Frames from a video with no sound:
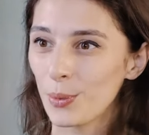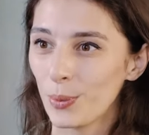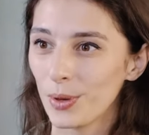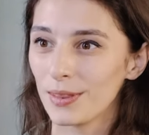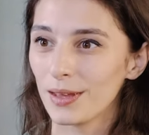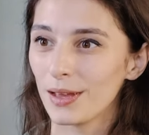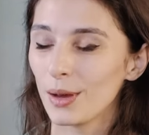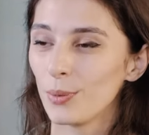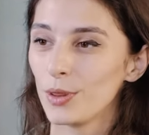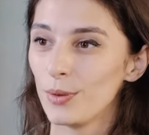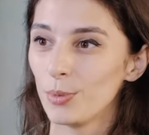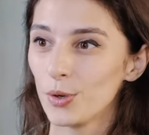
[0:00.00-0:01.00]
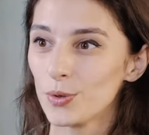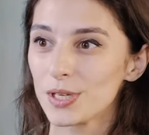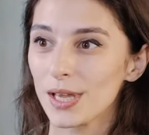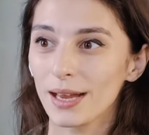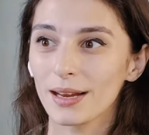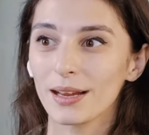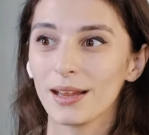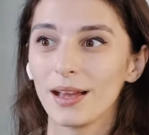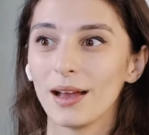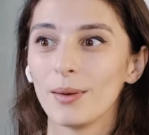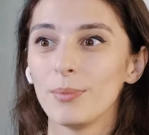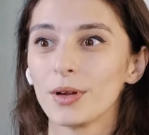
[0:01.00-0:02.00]
with uh, with the music,
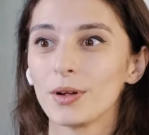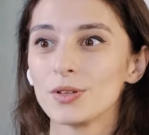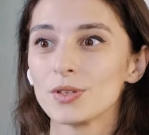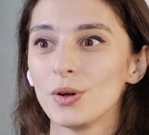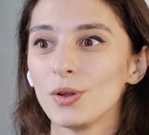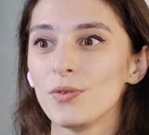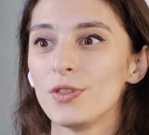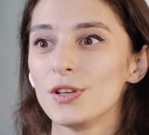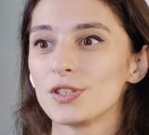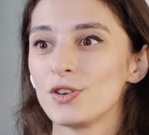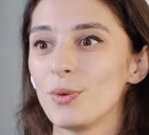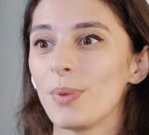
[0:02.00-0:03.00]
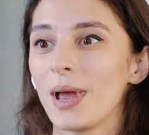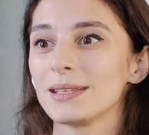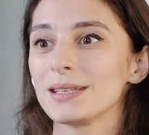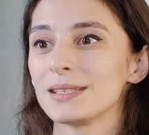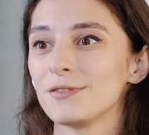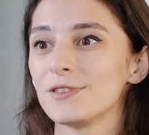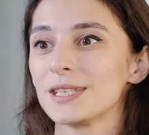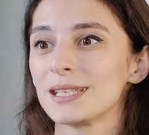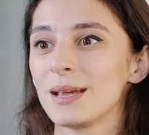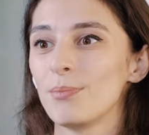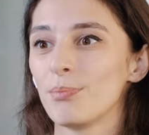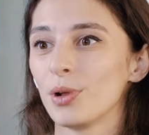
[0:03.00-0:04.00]
yeah, because all of these repetitive,
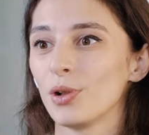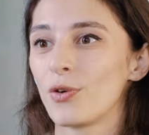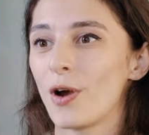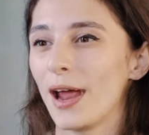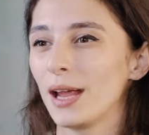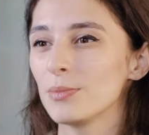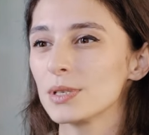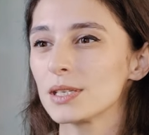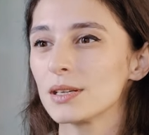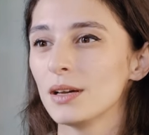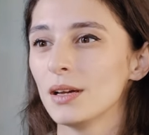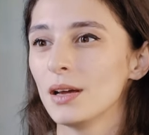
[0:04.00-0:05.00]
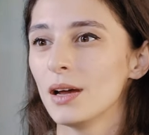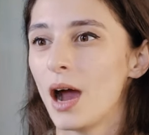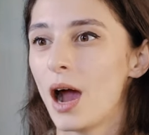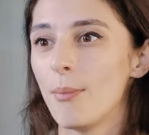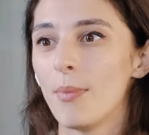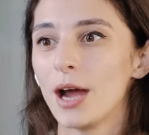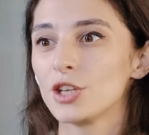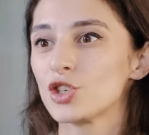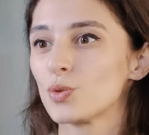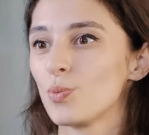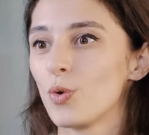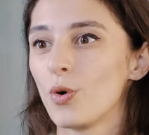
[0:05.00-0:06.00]
simple rhymes are
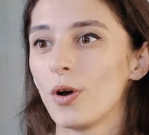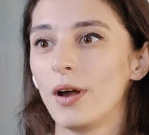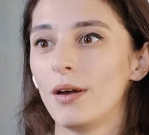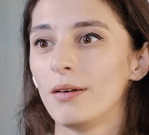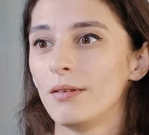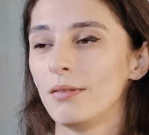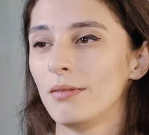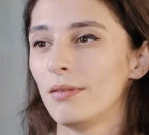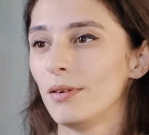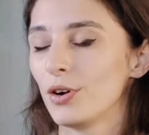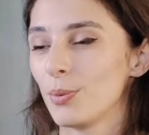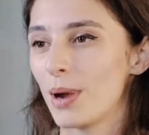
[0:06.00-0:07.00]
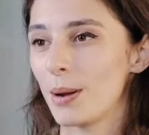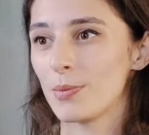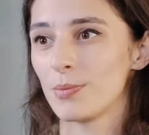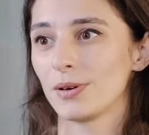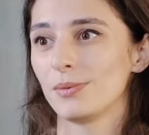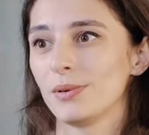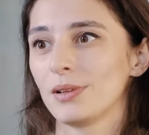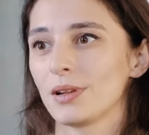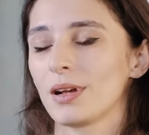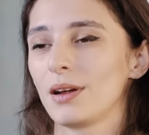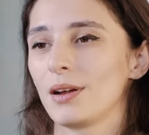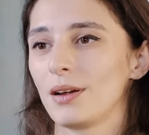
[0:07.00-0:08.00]
much more rememberable.
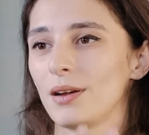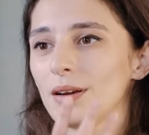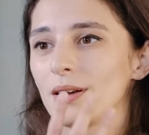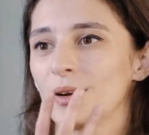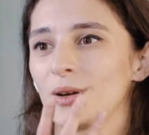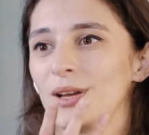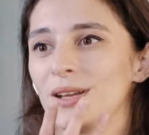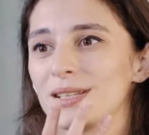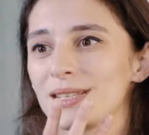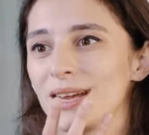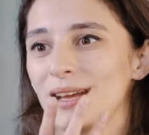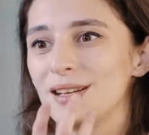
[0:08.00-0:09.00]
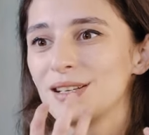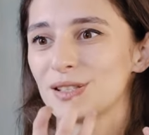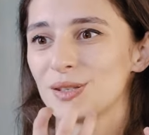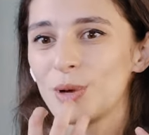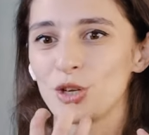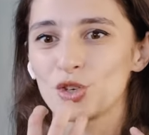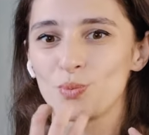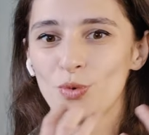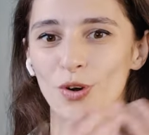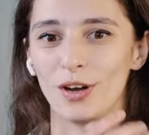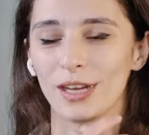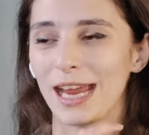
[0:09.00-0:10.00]
Uh, how can I say? It's much
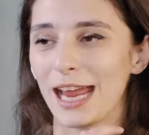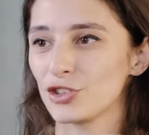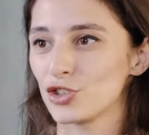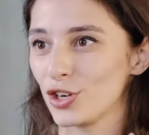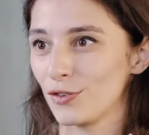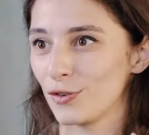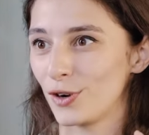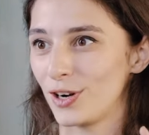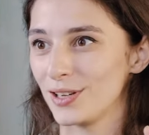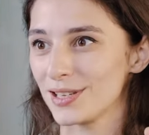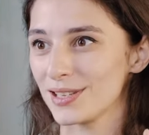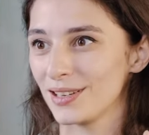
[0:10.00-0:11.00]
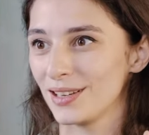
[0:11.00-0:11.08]
more catchy for us.